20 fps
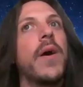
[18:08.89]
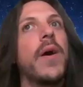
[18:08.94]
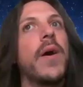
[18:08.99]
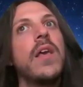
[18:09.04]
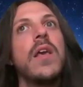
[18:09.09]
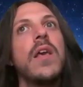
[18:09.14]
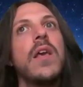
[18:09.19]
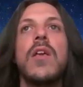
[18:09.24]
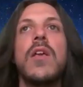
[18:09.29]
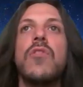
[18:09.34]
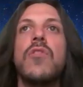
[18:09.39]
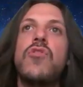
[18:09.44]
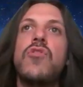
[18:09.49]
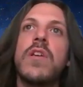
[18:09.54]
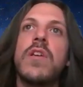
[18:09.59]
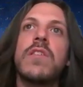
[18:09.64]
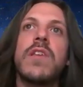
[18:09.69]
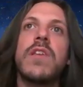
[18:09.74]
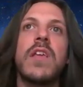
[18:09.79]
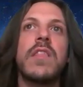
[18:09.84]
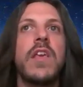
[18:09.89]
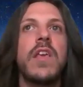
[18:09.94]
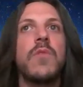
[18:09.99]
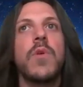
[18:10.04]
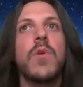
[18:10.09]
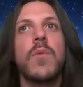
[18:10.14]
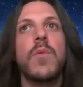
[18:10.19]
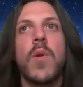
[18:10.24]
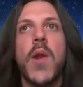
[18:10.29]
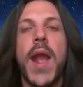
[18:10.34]
But just I
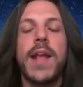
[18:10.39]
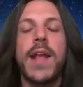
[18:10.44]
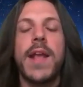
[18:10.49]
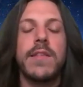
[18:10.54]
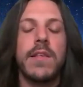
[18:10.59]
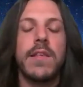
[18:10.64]
think where we're at